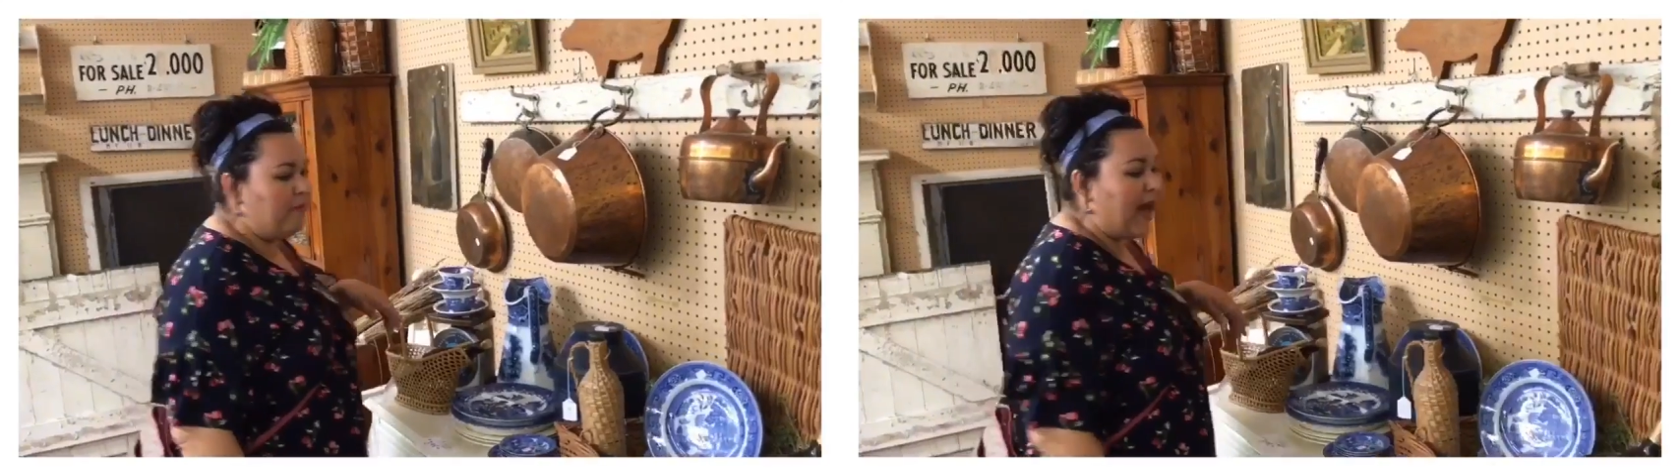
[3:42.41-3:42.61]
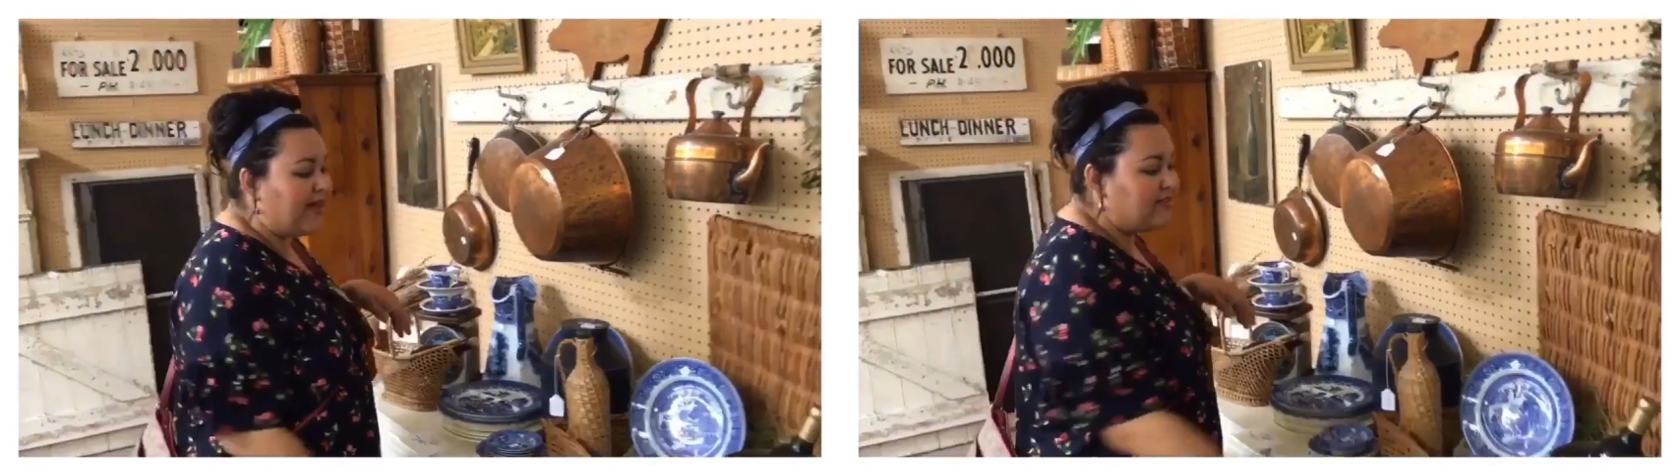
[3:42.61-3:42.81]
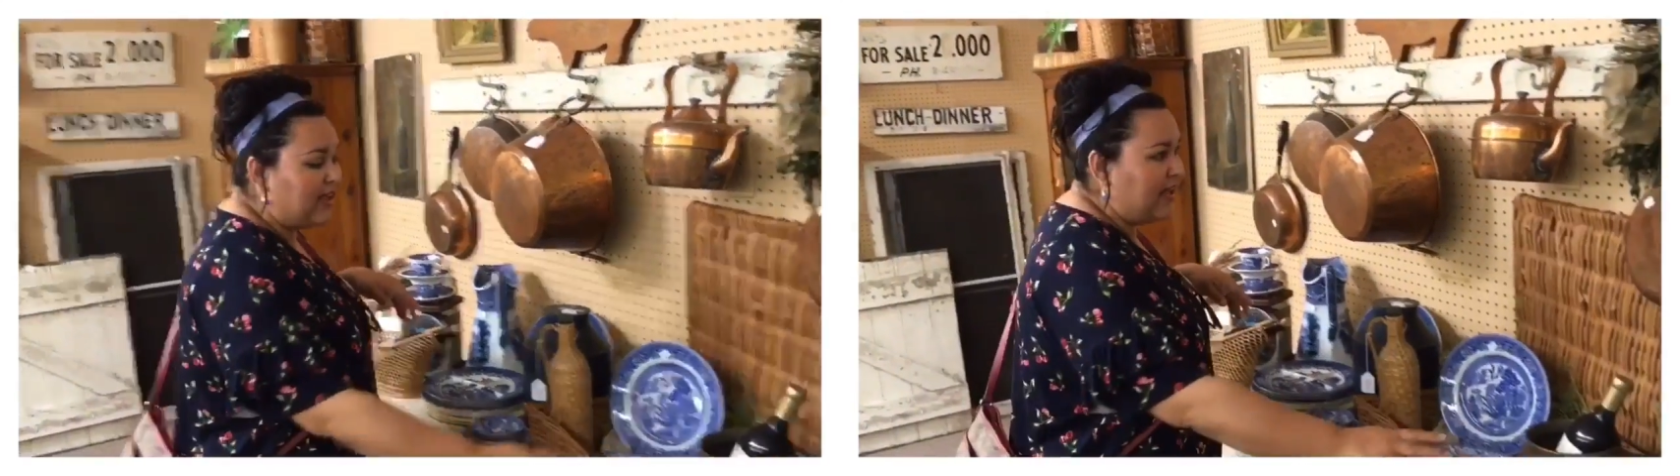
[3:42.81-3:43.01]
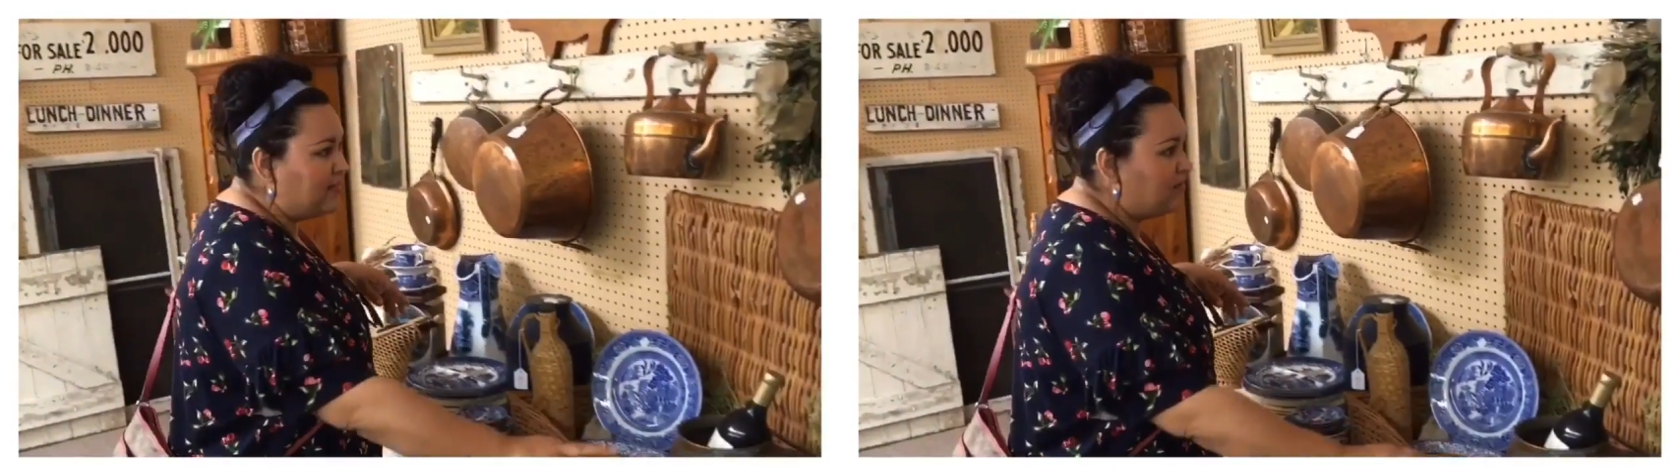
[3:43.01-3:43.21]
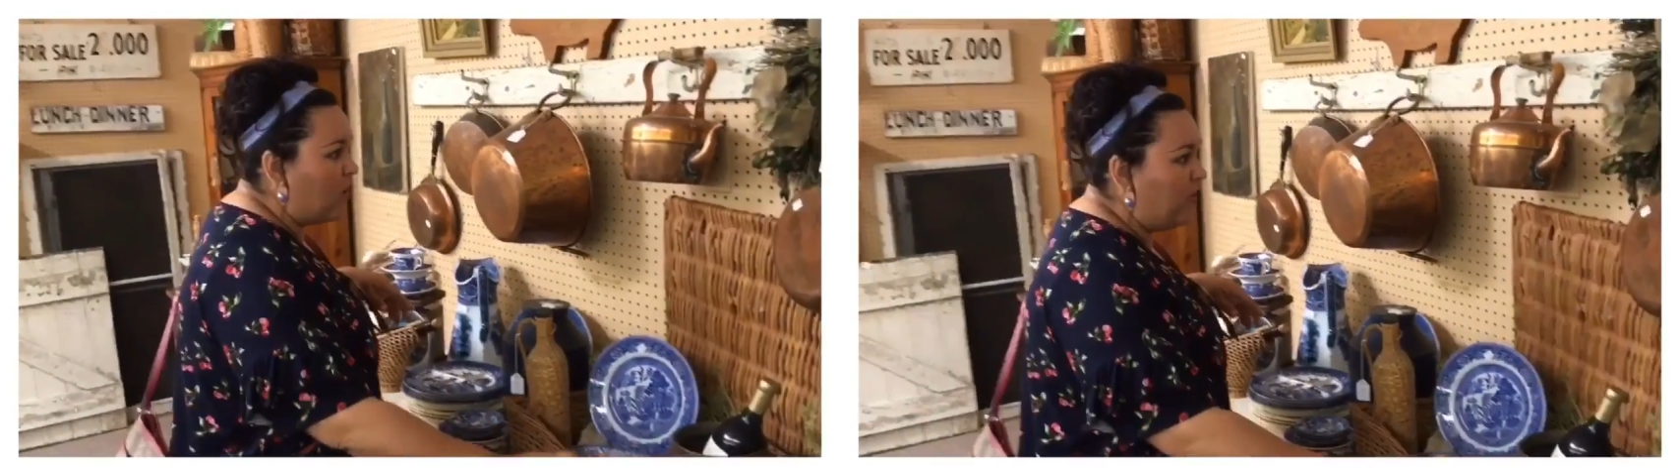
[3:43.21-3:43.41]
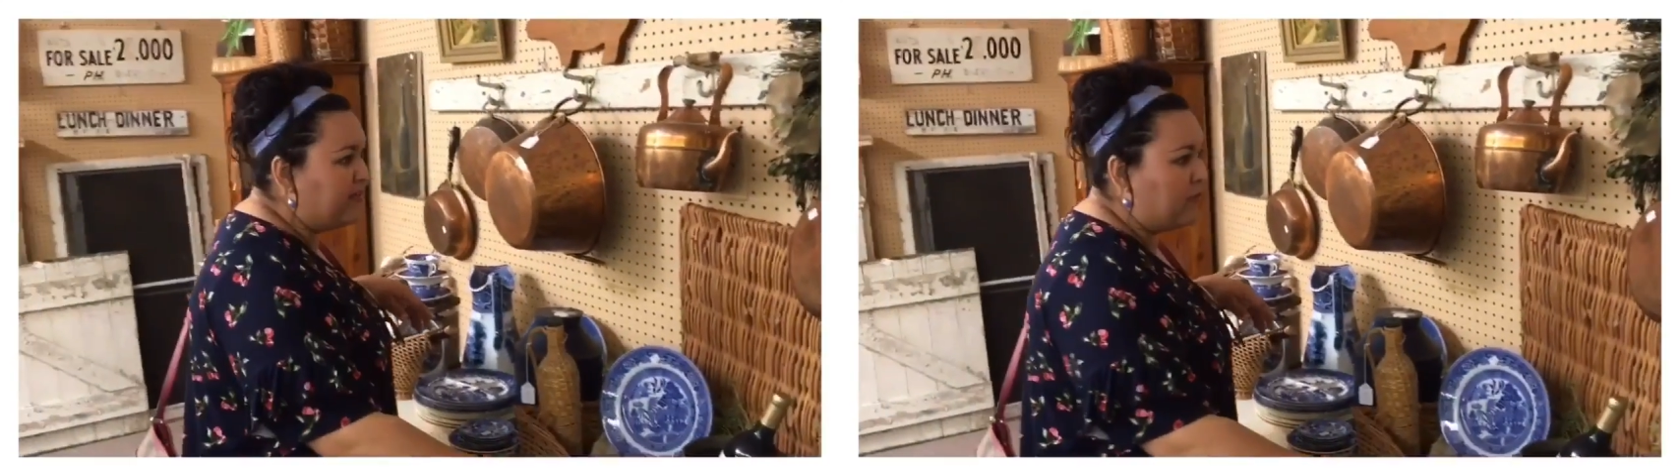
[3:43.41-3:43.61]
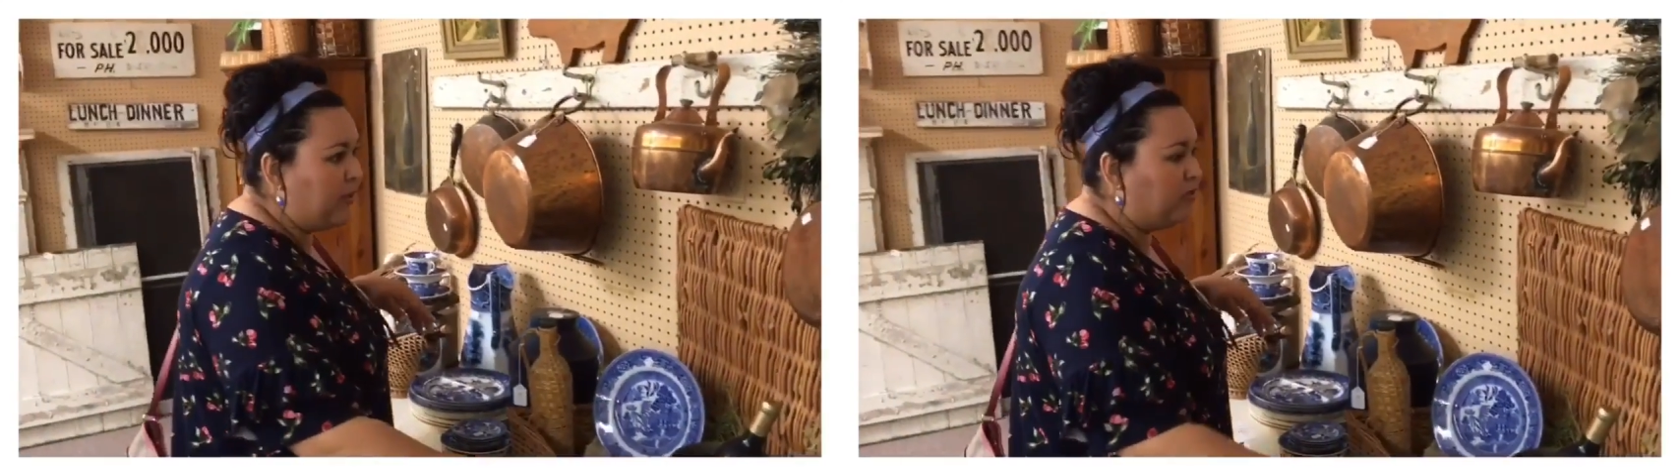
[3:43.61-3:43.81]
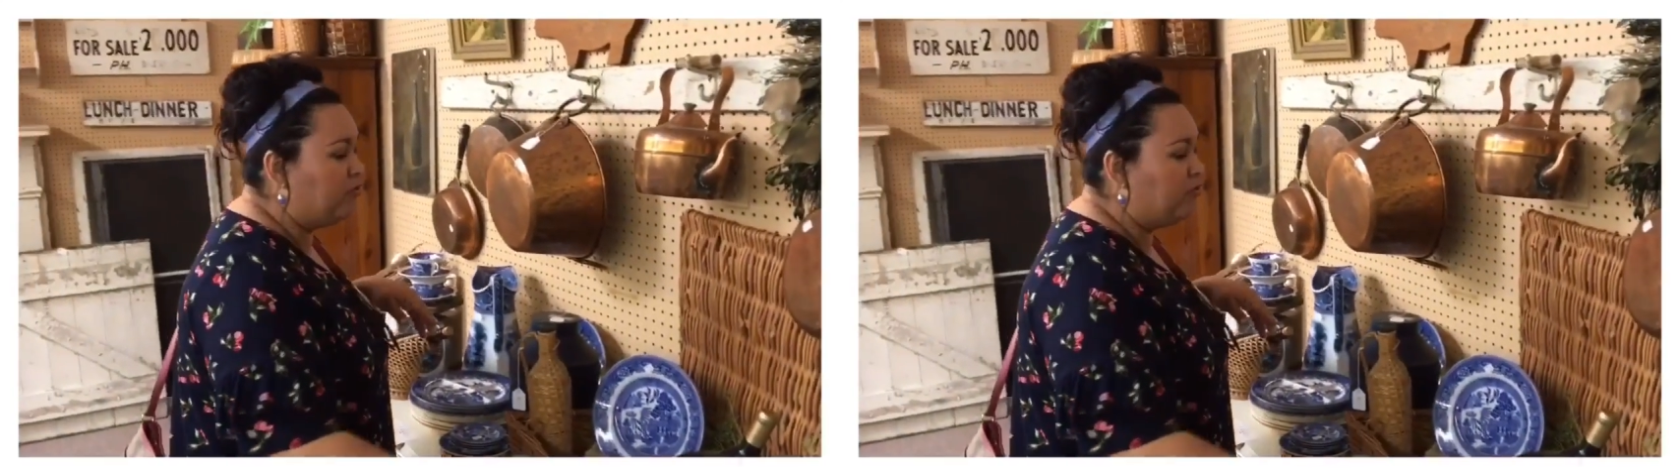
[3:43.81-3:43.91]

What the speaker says: Baskets, always a big